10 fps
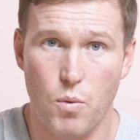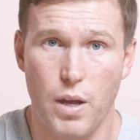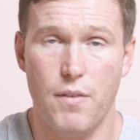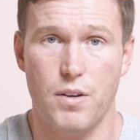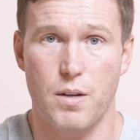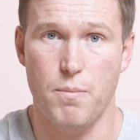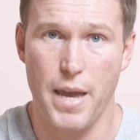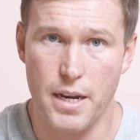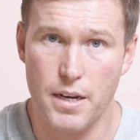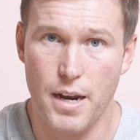will have a
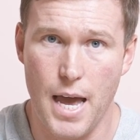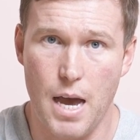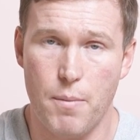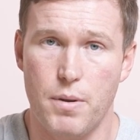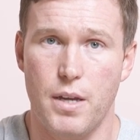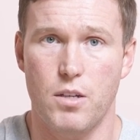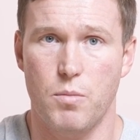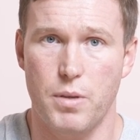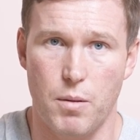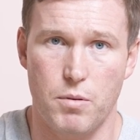companion app and
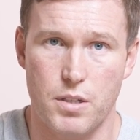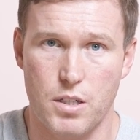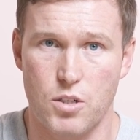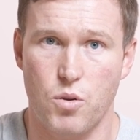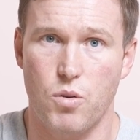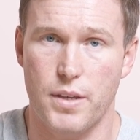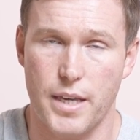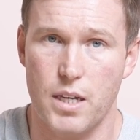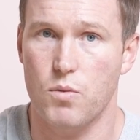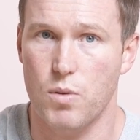you'll be able to control the kettle